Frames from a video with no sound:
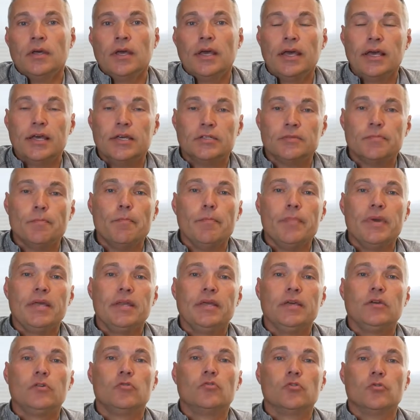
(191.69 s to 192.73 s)
as
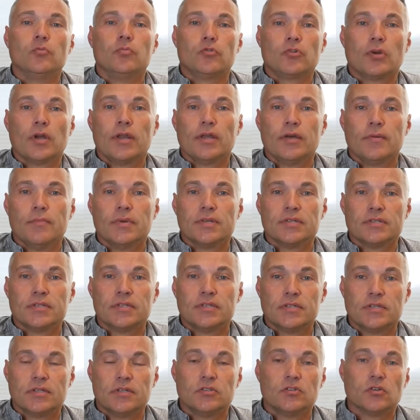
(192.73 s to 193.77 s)
many group training
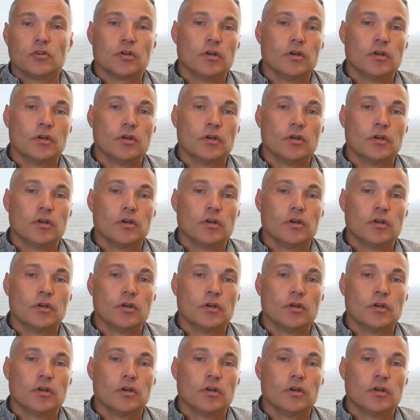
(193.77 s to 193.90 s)
businesses are